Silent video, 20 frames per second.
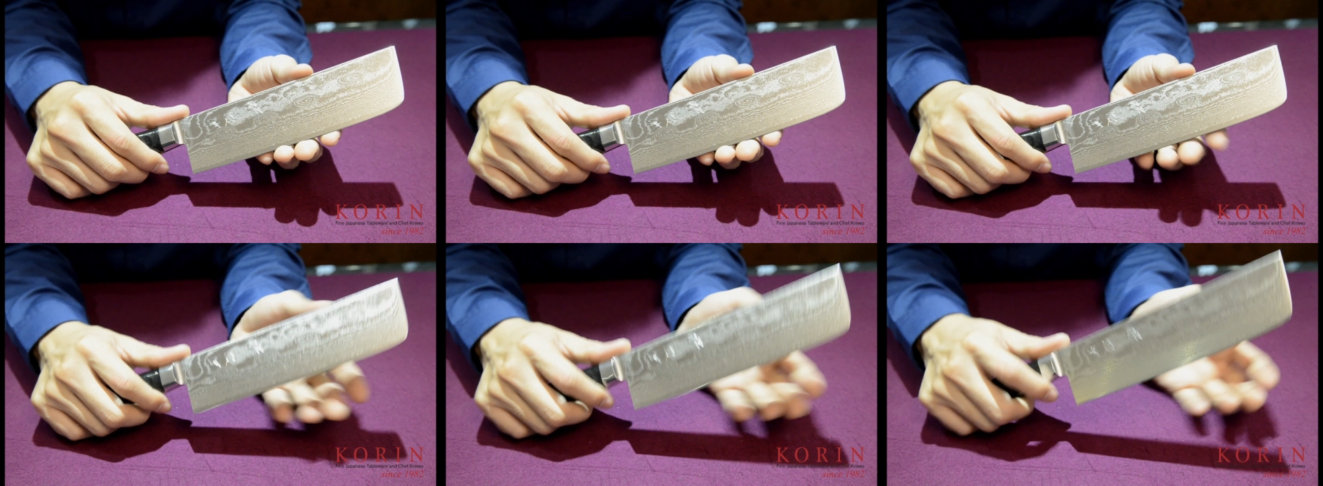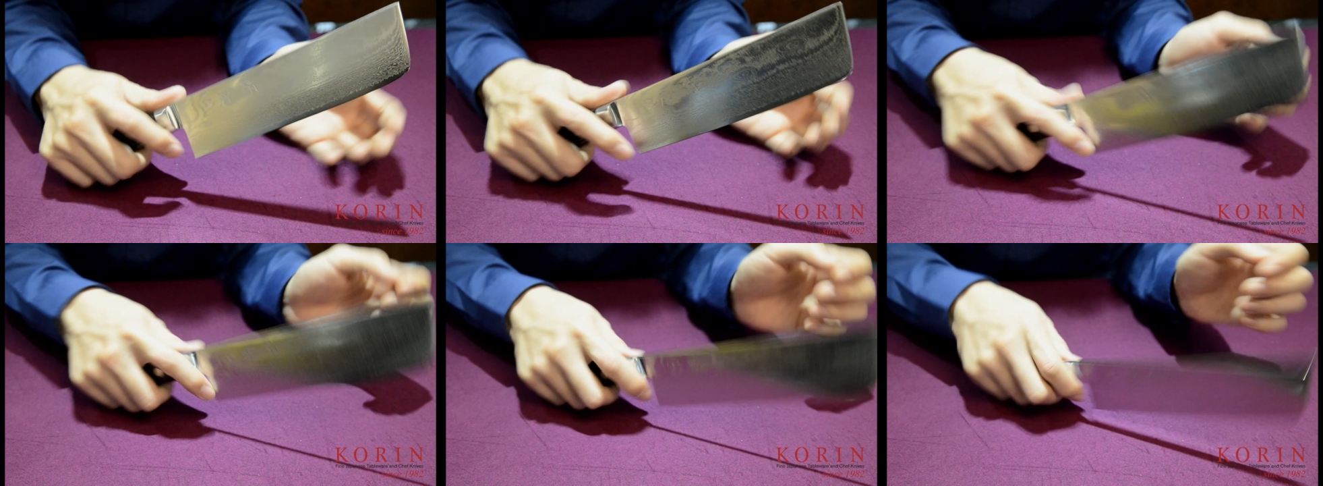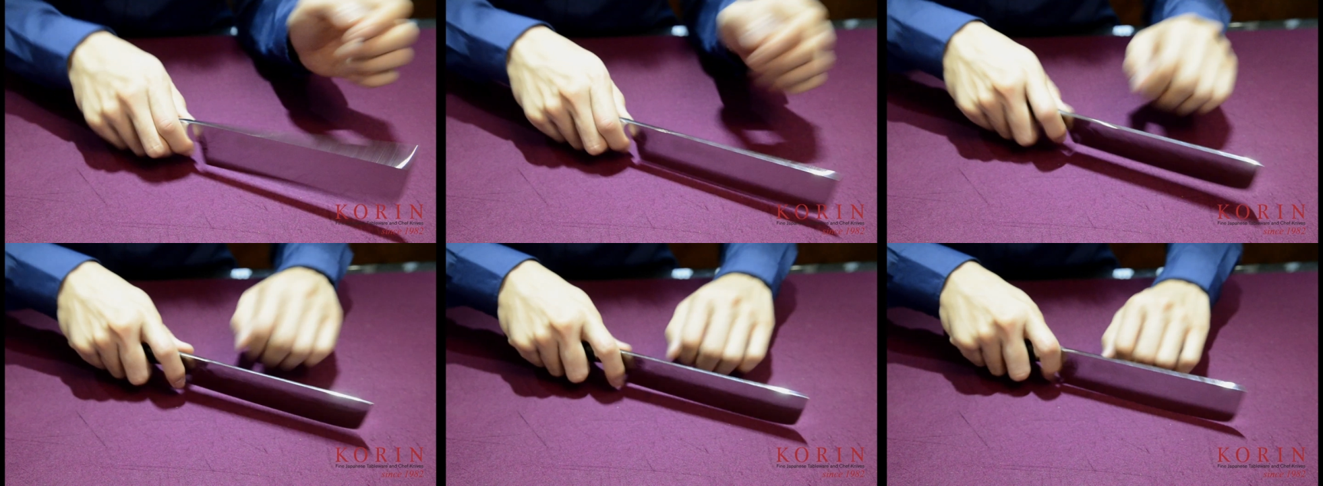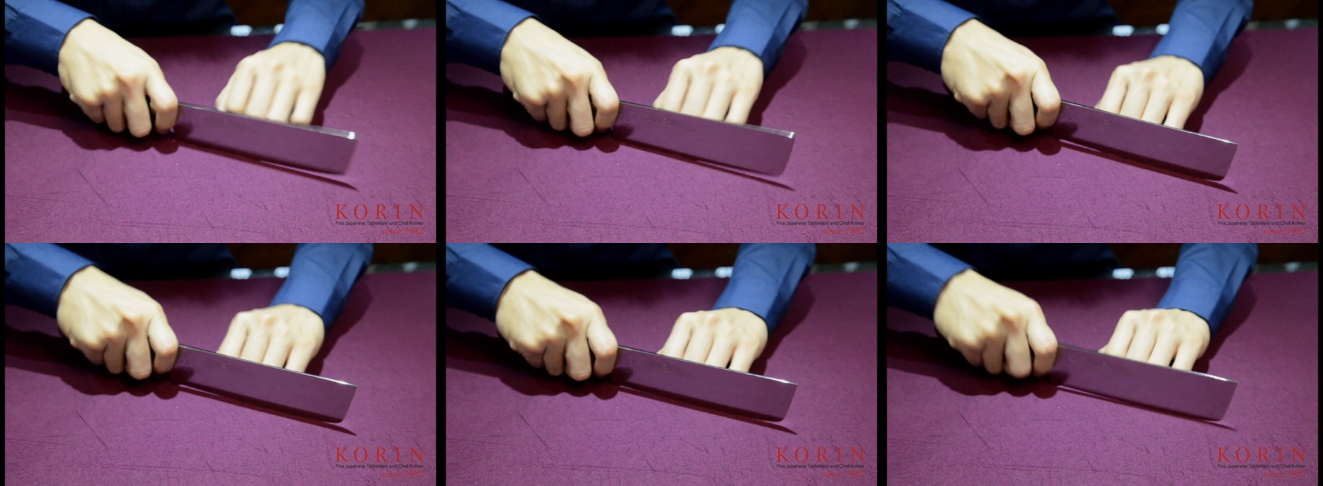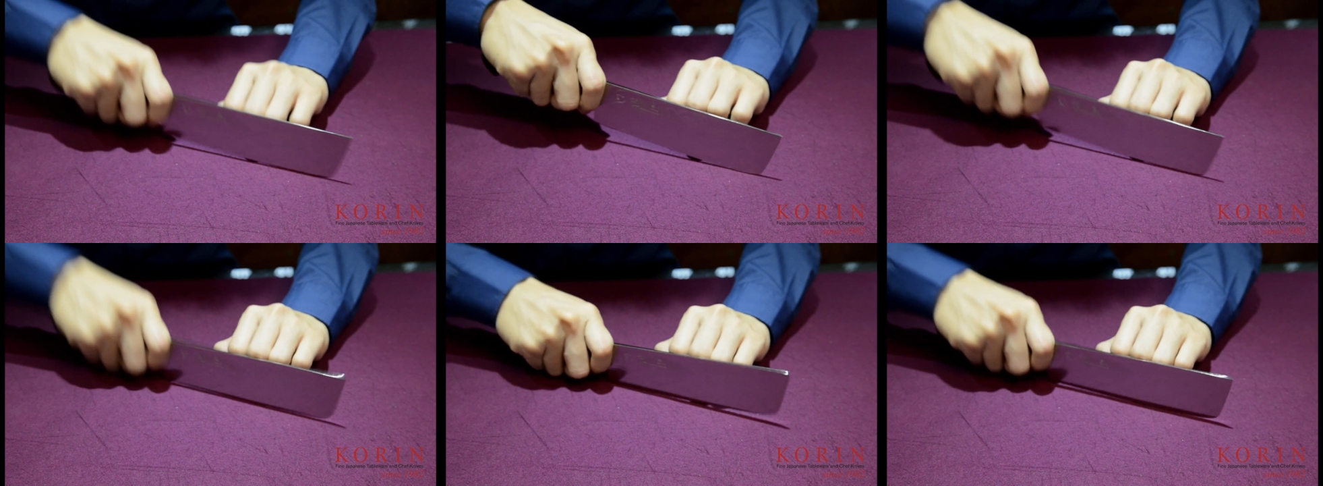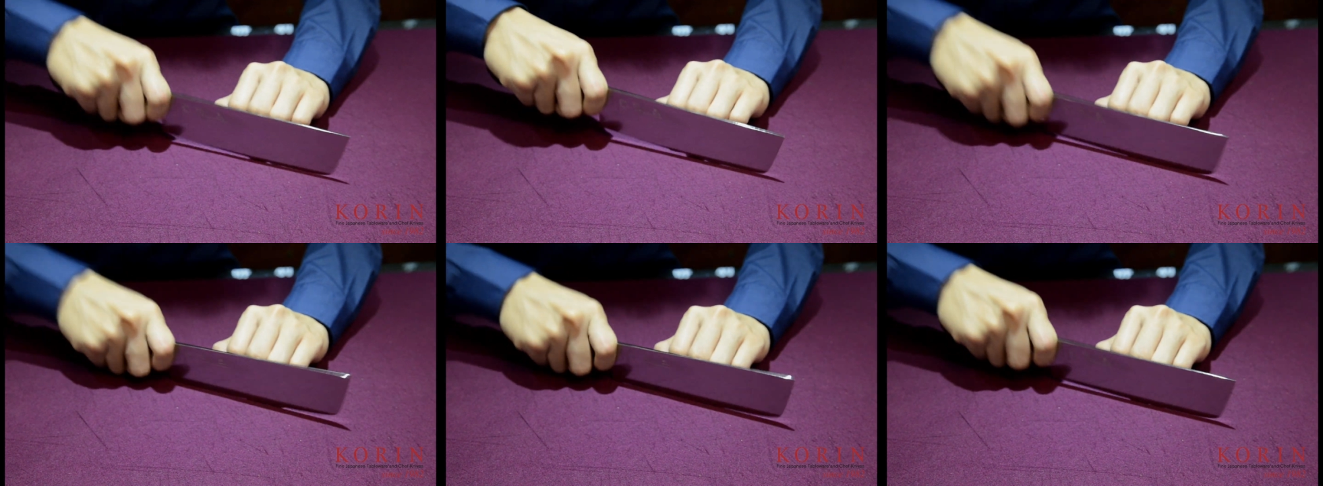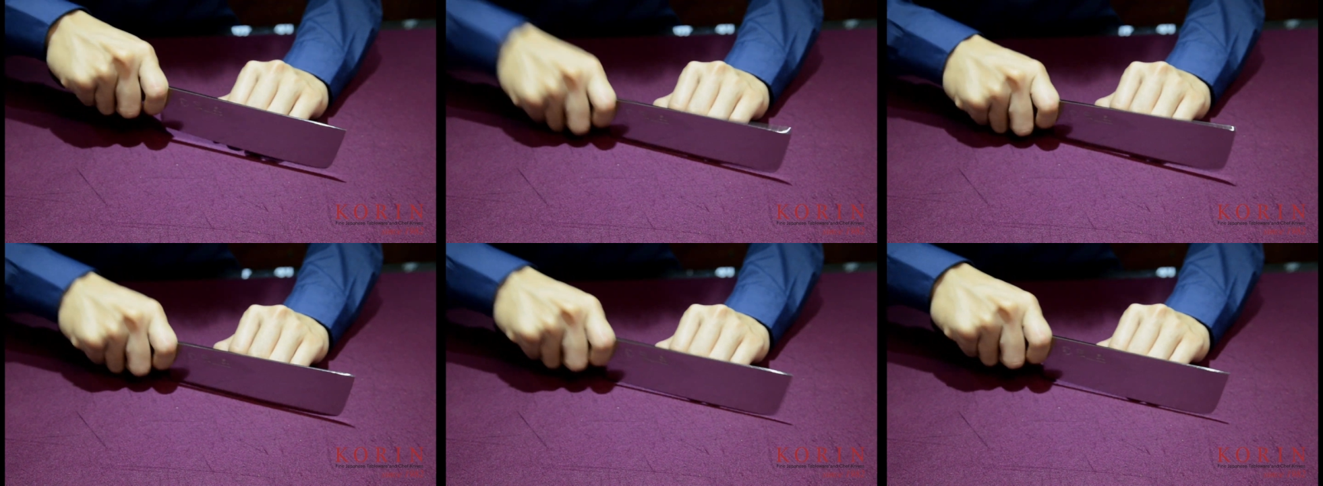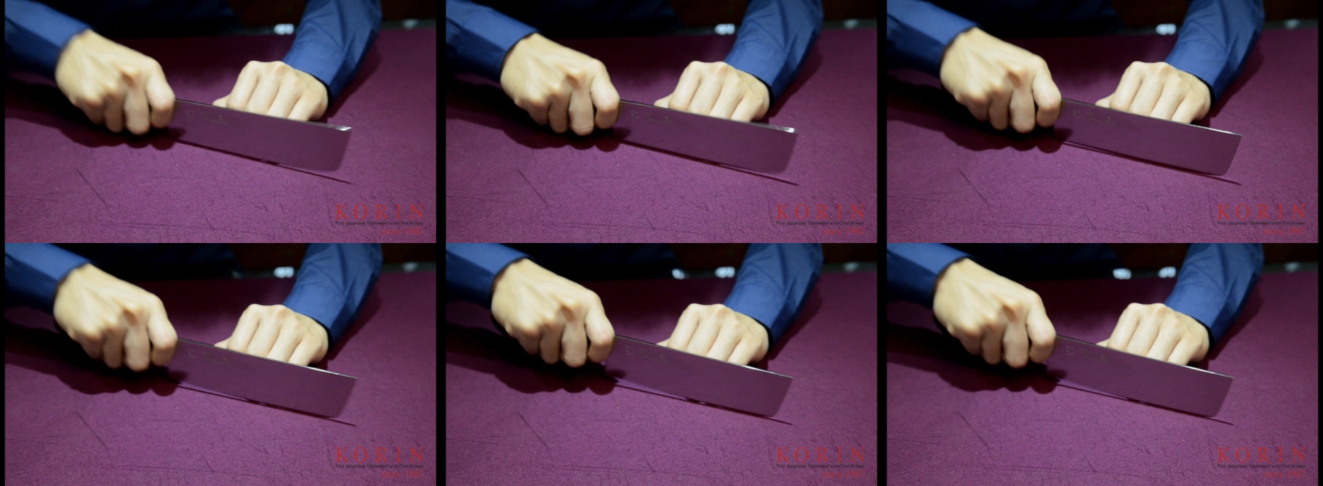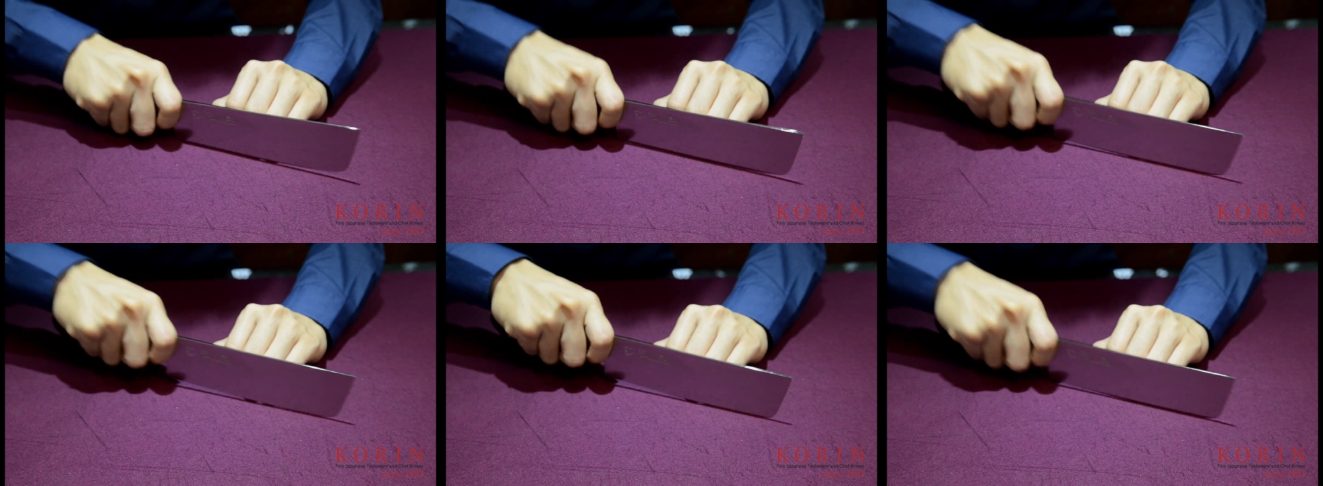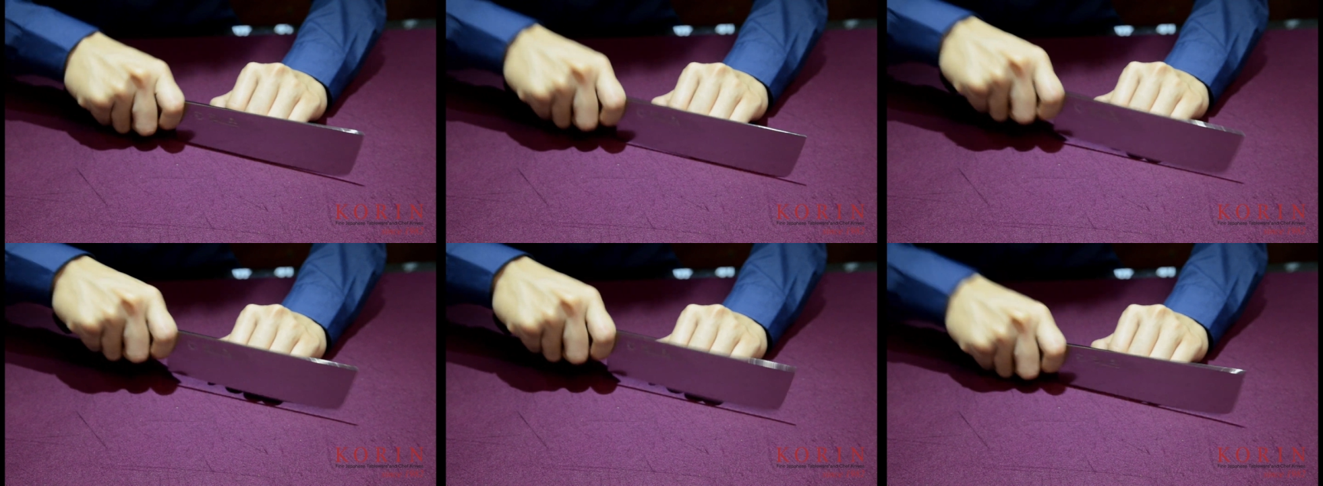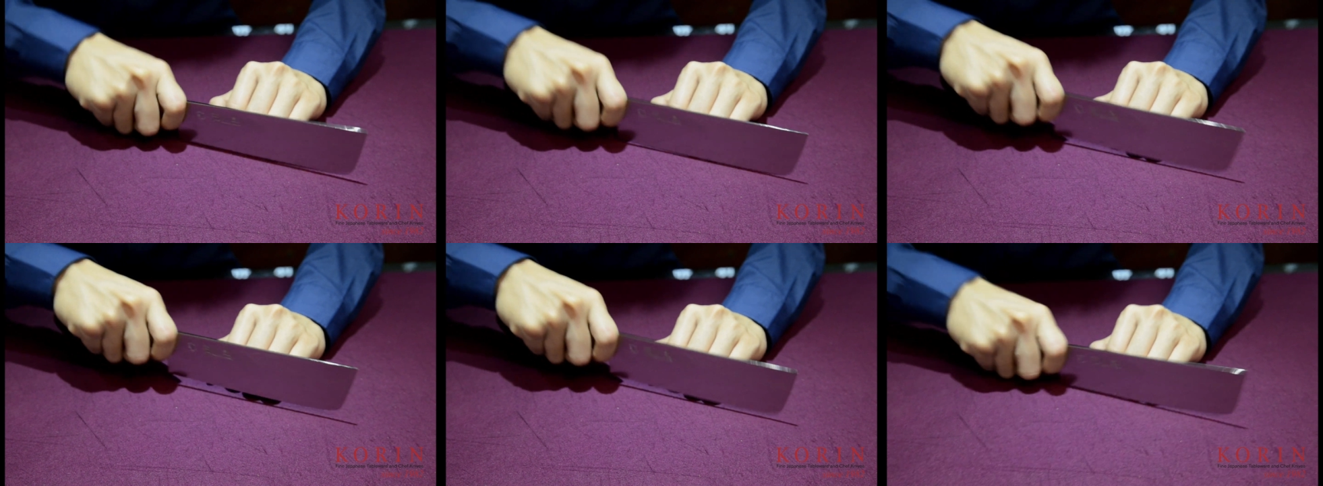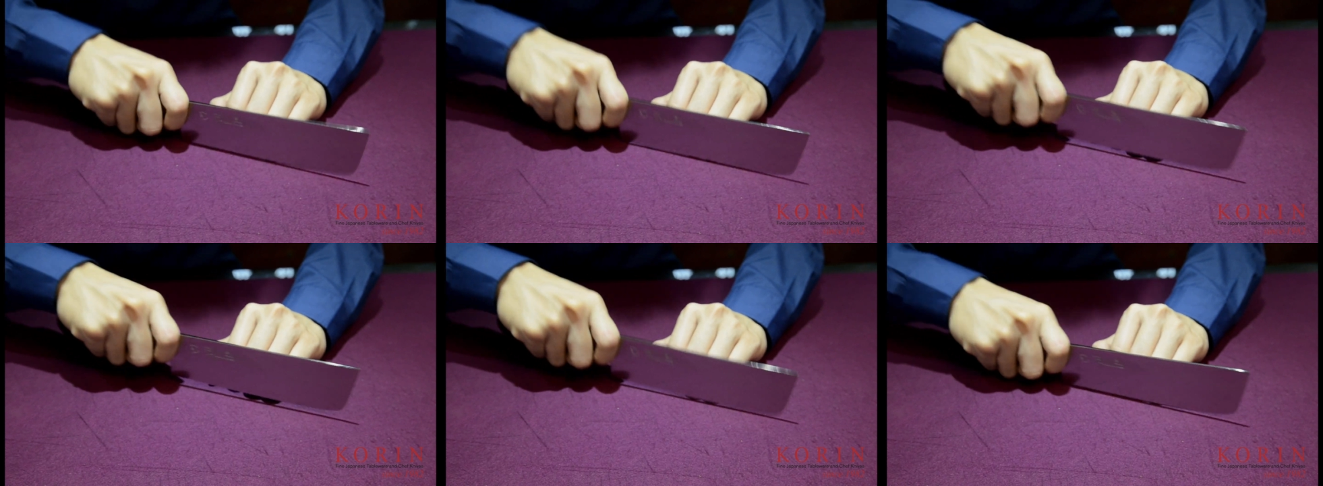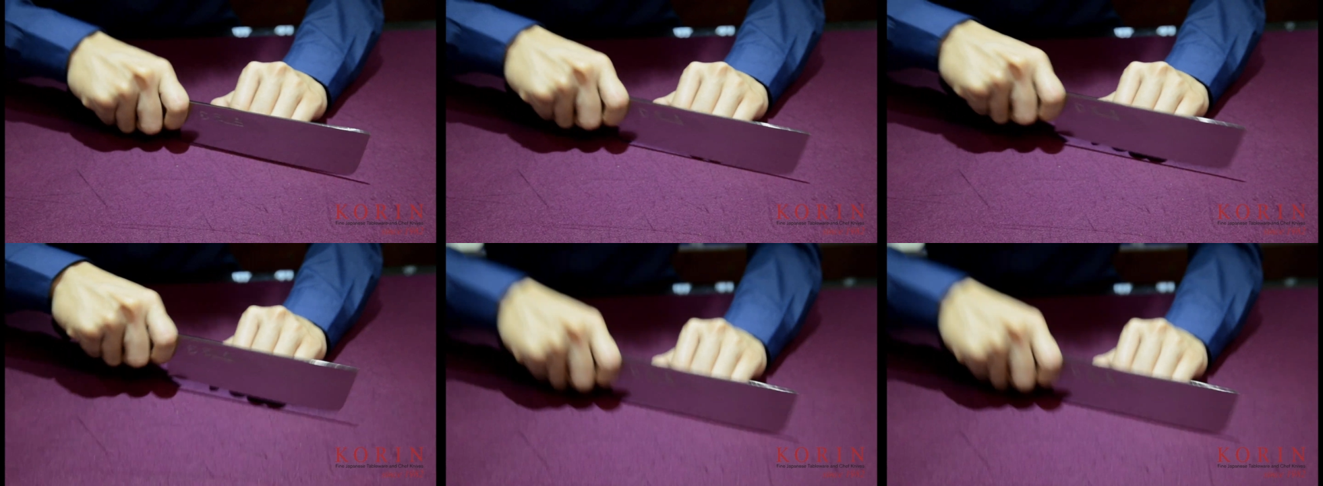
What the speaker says: Nobody's mouth can be seen.